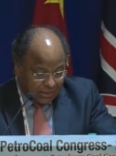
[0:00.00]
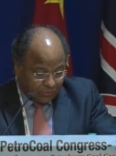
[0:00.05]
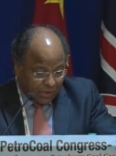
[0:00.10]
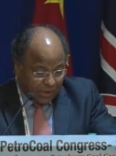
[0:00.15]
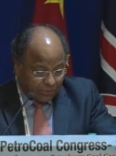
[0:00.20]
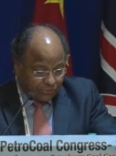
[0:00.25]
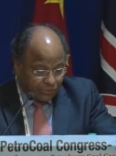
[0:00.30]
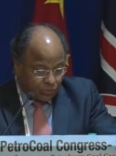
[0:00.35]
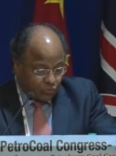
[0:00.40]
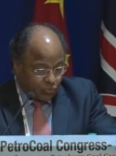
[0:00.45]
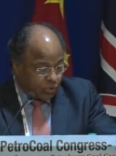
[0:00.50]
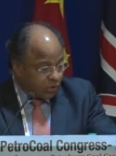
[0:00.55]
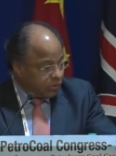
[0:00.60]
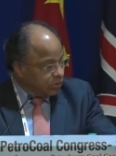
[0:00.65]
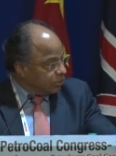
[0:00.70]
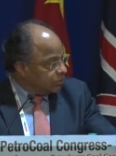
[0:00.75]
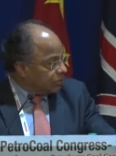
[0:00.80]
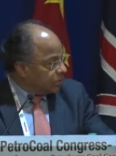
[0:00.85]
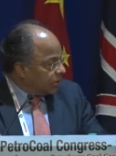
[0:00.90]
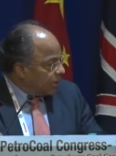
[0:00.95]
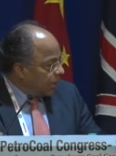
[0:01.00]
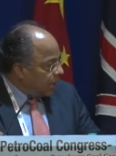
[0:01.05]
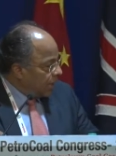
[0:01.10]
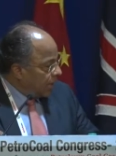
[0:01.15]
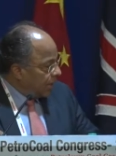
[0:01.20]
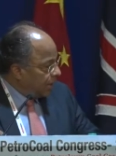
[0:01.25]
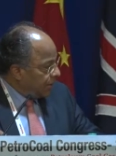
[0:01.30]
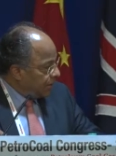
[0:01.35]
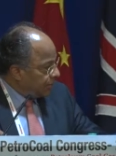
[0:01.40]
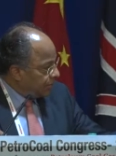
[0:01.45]
around the world.
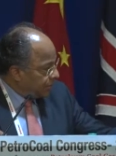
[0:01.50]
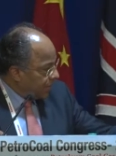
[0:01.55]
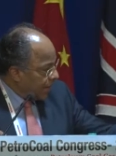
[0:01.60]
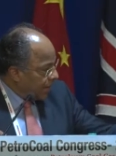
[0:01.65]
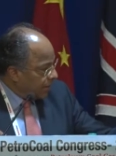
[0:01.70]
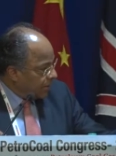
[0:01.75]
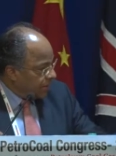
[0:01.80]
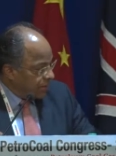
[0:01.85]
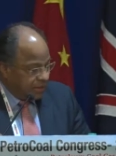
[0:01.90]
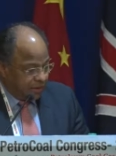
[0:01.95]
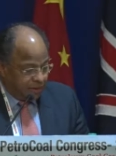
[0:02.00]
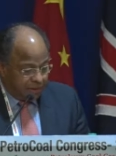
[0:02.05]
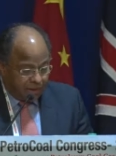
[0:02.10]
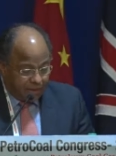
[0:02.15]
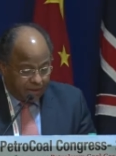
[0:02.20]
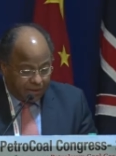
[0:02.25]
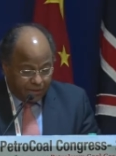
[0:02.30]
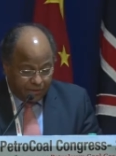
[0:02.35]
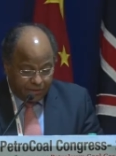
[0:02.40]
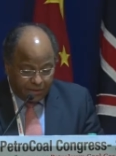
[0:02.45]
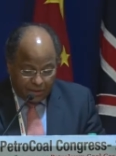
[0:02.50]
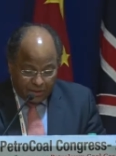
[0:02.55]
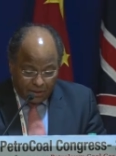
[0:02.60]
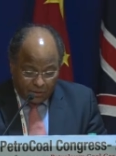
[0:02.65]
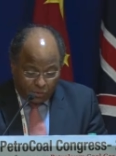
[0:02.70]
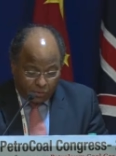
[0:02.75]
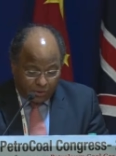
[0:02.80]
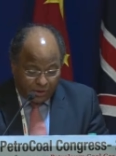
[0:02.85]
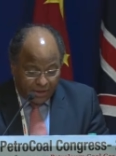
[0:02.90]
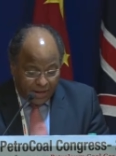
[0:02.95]
I thank
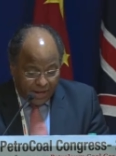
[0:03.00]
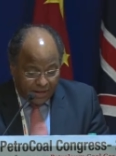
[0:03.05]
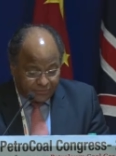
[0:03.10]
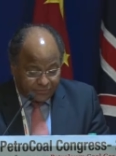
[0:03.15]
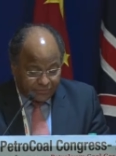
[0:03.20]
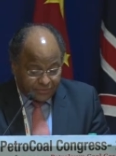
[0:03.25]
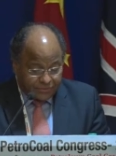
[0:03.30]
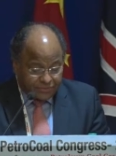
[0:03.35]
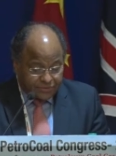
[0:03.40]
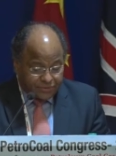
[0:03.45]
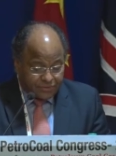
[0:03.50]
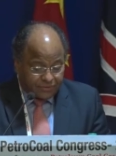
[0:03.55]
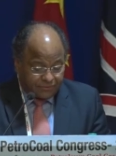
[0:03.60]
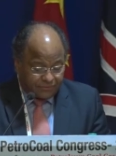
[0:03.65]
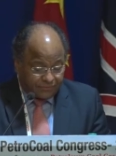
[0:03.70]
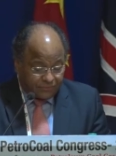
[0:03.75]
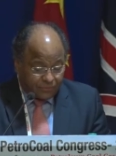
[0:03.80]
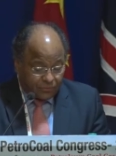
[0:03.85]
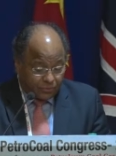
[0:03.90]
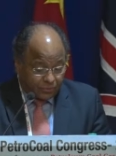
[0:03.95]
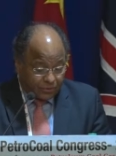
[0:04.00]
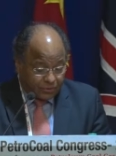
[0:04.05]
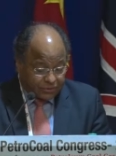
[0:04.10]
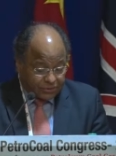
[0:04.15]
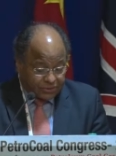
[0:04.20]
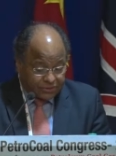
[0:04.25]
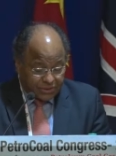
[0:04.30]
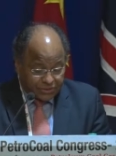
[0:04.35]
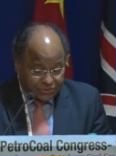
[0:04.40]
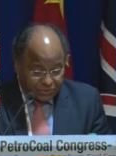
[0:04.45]
the organizers
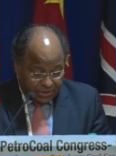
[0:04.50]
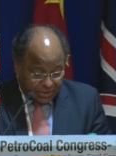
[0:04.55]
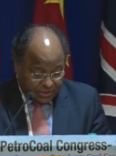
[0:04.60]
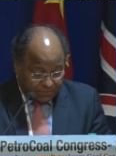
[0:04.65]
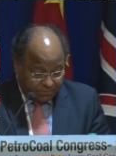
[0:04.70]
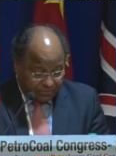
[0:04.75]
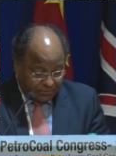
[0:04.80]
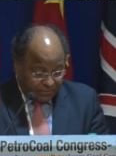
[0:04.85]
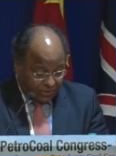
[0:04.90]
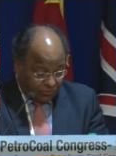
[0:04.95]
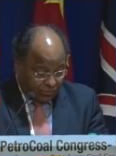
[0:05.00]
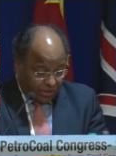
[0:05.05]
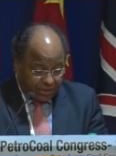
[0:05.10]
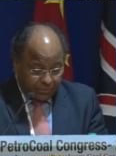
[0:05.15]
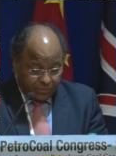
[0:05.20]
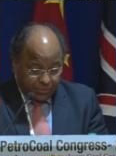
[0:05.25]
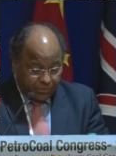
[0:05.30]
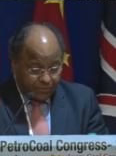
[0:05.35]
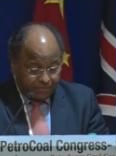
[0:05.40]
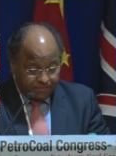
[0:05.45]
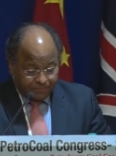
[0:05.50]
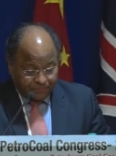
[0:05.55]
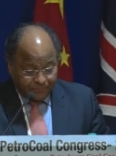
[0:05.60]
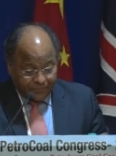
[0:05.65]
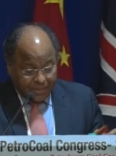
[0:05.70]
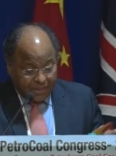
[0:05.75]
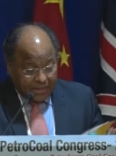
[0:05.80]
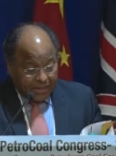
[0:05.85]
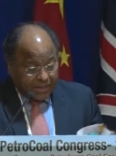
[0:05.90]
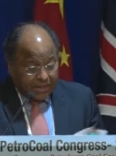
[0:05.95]
for such an incredible
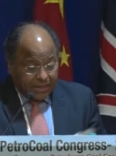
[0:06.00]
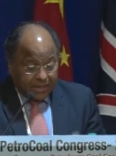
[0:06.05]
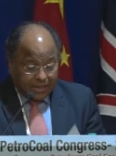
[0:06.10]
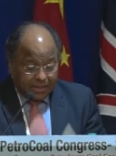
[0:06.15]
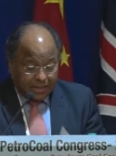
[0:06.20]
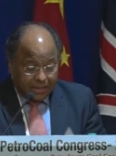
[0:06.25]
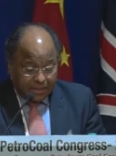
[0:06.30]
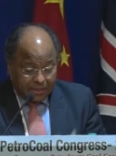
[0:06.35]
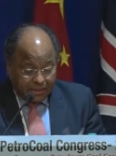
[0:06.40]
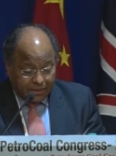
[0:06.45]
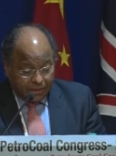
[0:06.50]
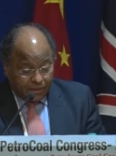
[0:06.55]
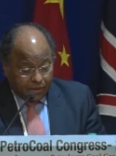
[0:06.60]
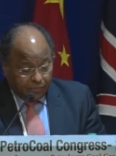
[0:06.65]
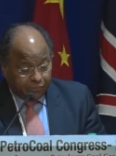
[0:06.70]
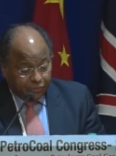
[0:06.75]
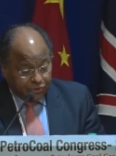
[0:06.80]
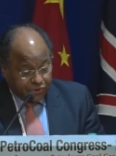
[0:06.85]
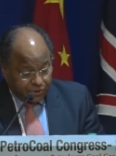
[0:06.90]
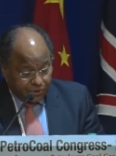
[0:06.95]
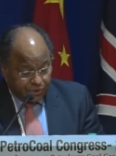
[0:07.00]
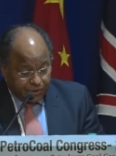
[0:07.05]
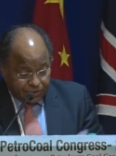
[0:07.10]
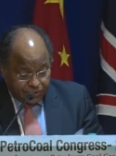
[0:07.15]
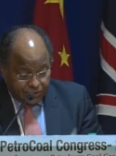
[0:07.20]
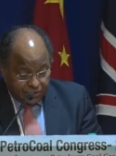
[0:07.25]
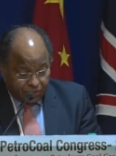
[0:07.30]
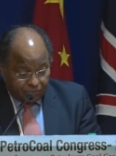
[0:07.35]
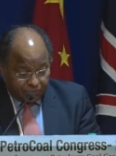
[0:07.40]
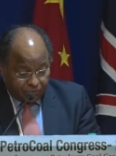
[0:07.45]

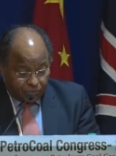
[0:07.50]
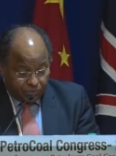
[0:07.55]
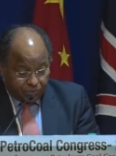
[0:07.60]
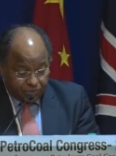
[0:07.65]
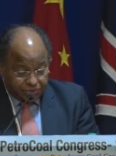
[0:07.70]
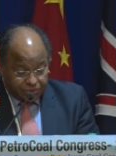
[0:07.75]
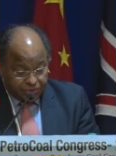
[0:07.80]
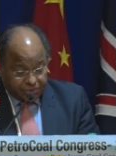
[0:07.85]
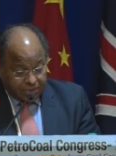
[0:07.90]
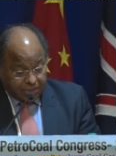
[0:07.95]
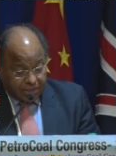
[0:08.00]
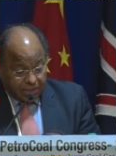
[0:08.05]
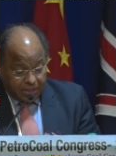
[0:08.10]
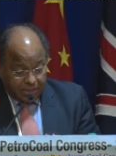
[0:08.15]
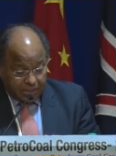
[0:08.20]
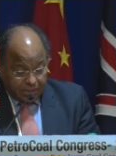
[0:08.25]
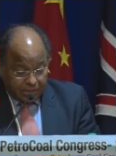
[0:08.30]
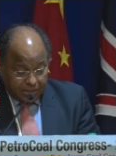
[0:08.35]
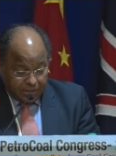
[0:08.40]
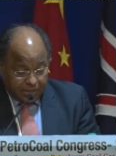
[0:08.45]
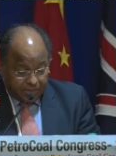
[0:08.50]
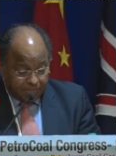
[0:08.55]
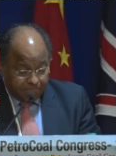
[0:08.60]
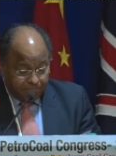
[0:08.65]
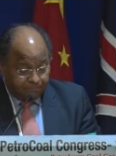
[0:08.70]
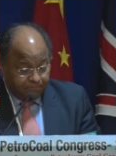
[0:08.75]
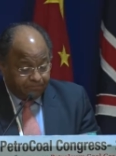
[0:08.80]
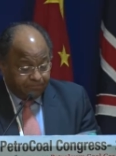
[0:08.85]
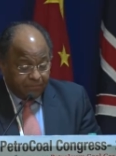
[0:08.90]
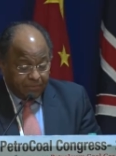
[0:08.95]
opportunity. Of course,
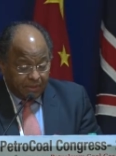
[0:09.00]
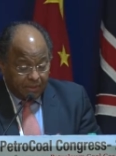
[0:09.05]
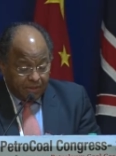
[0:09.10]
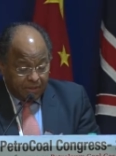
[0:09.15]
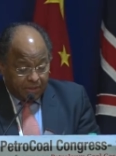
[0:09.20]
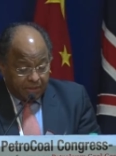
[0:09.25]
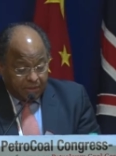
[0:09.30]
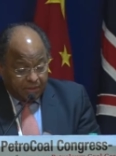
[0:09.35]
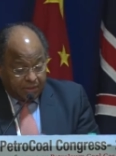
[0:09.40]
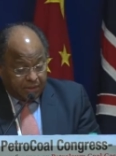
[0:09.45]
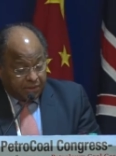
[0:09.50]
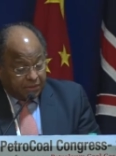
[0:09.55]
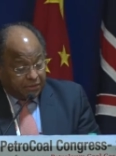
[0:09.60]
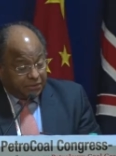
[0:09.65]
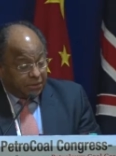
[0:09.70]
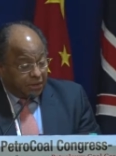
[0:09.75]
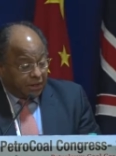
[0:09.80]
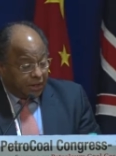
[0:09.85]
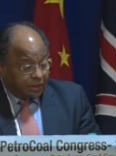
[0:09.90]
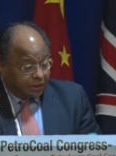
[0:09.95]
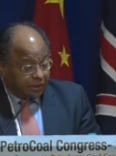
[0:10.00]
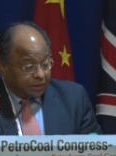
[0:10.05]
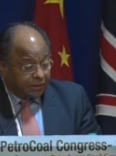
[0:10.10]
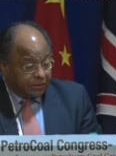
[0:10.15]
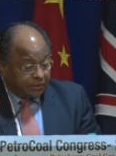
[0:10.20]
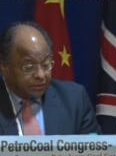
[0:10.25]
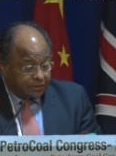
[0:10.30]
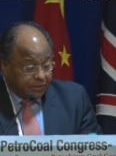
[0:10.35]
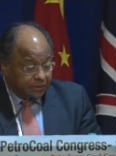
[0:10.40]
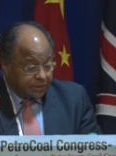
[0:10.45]
there
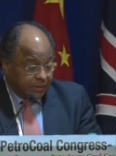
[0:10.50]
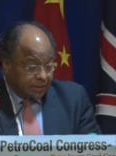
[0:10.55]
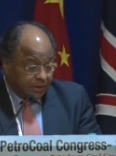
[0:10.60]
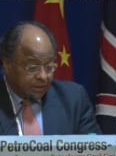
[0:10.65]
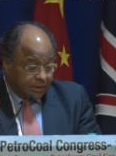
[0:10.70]
are,